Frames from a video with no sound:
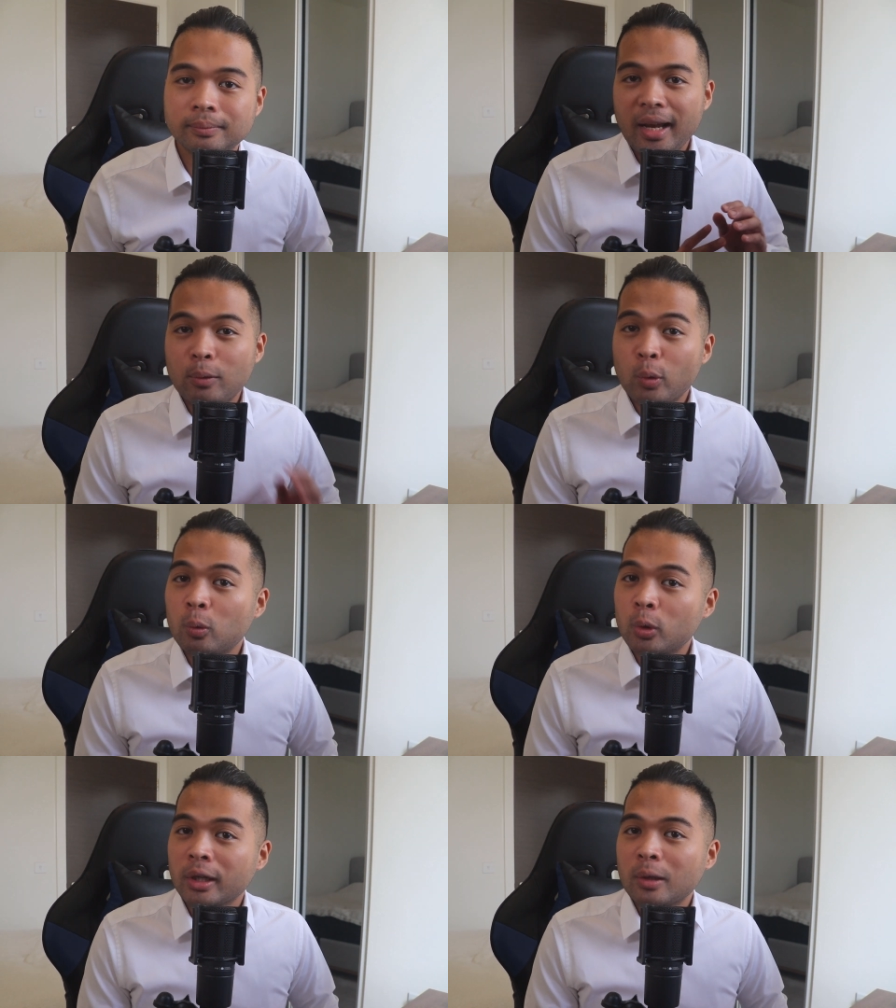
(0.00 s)
And when
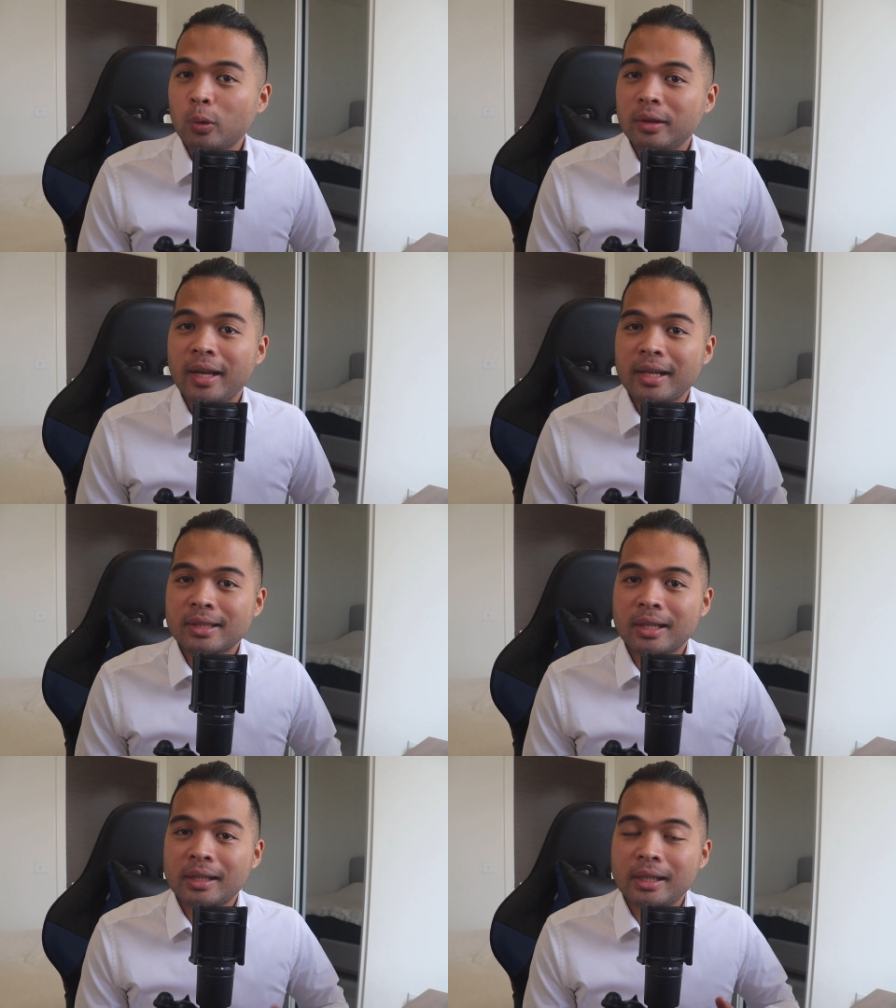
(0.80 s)
working with
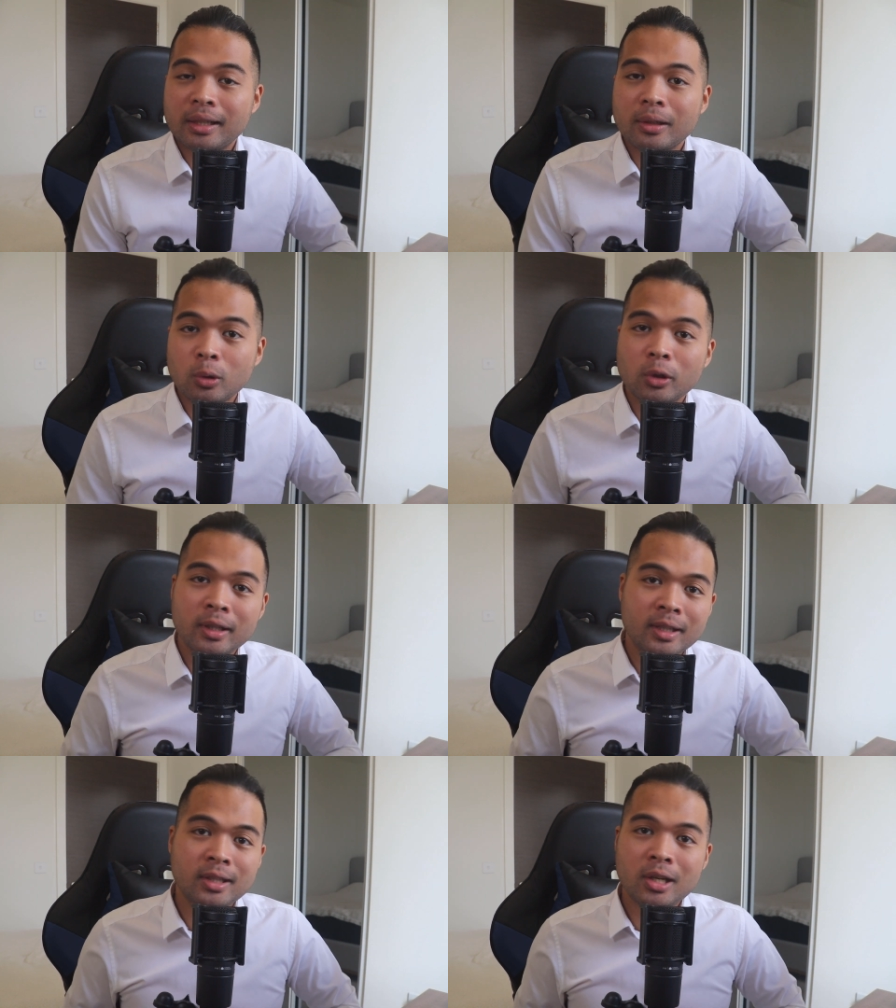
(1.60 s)
data in an
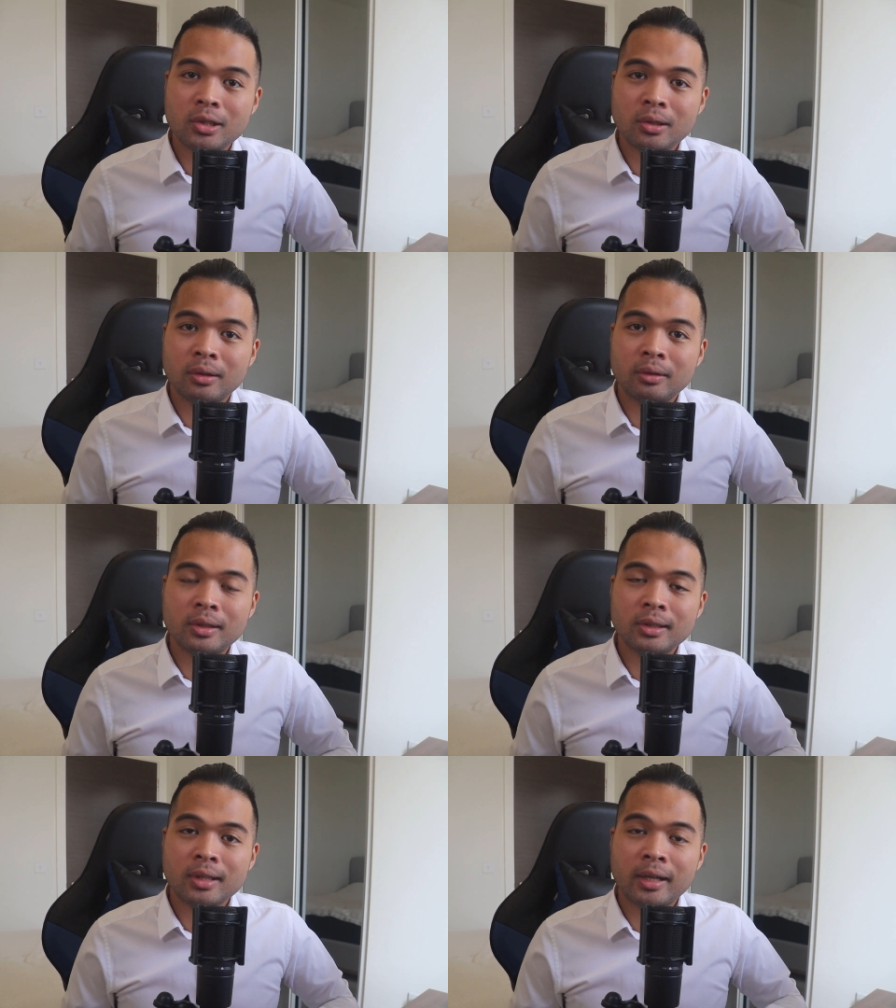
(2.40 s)
organization,
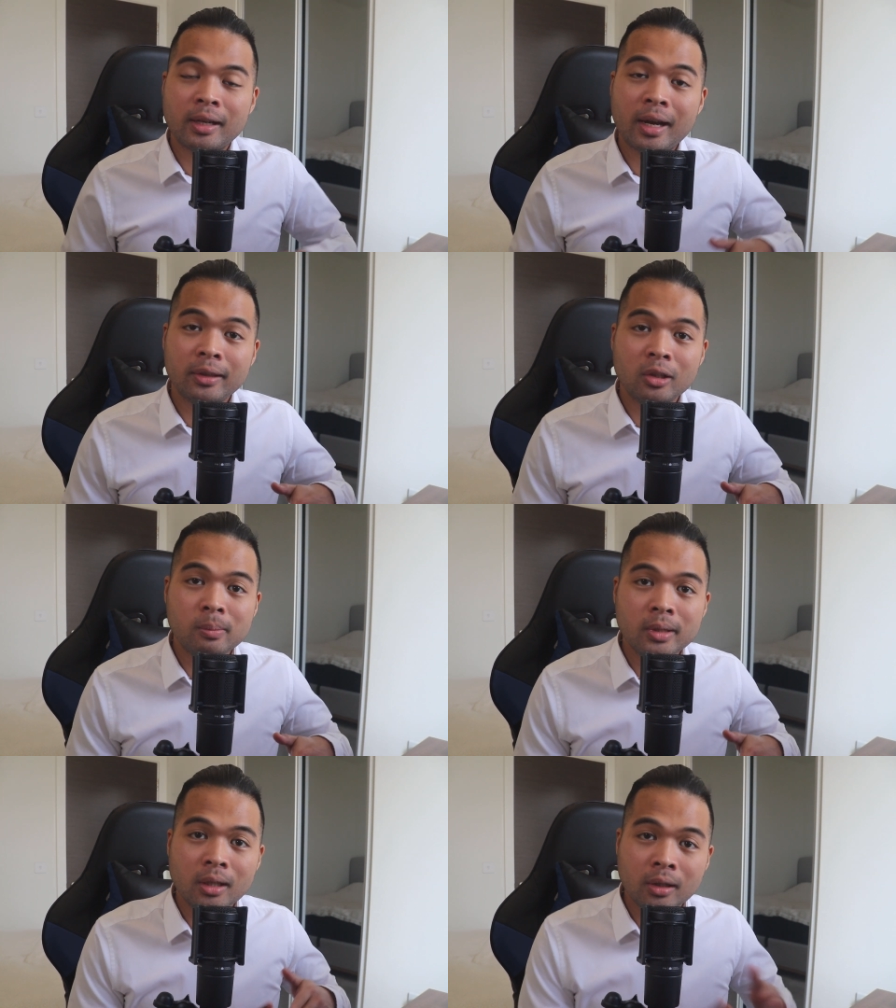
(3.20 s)
this can either
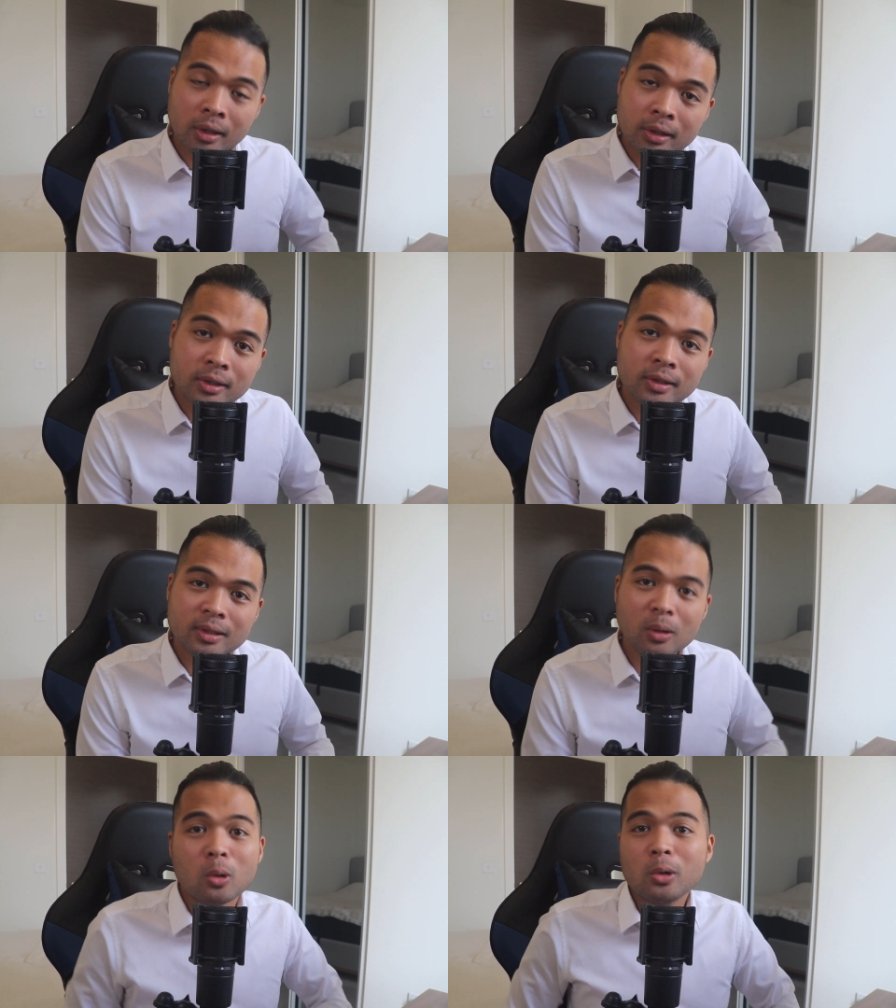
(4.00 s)
be a curse
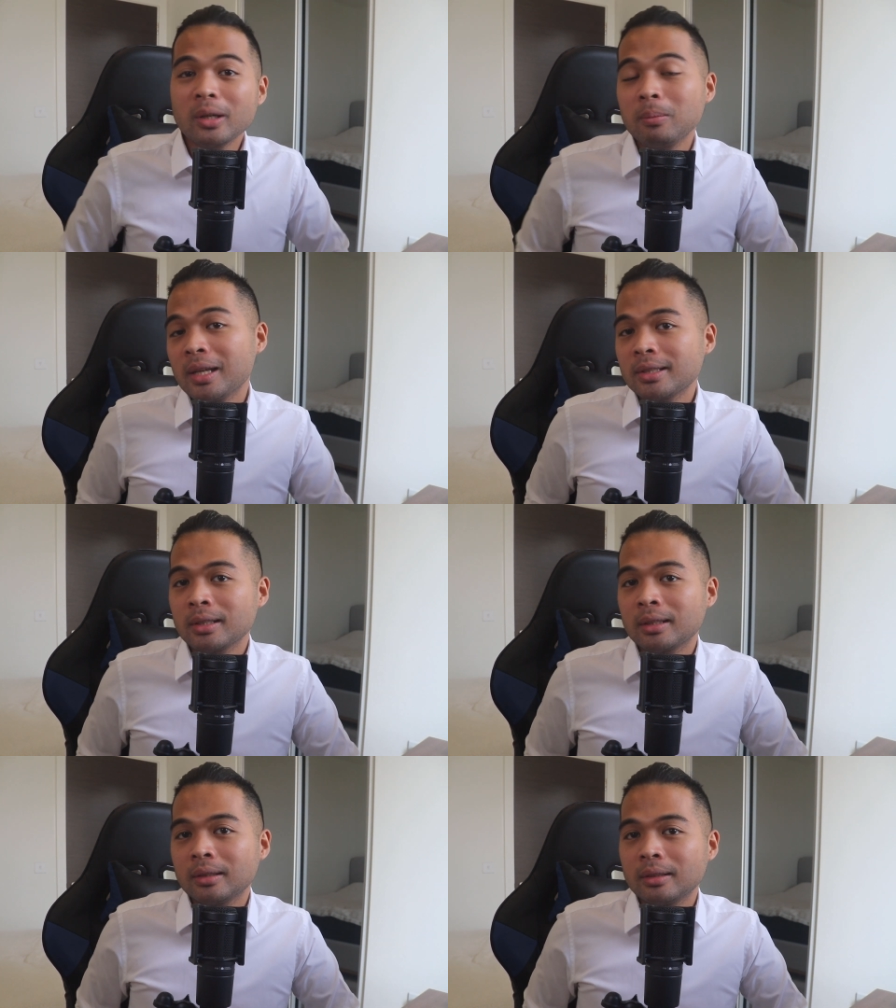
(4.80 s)
or a
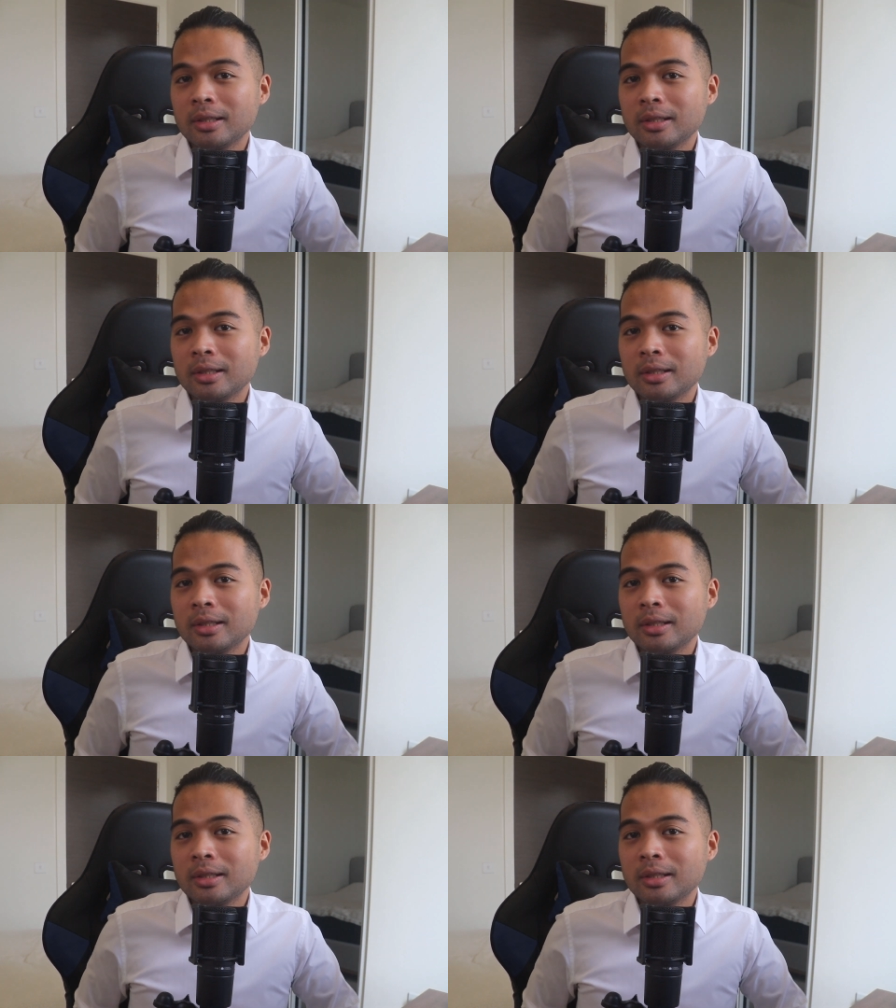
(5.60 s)
blessing,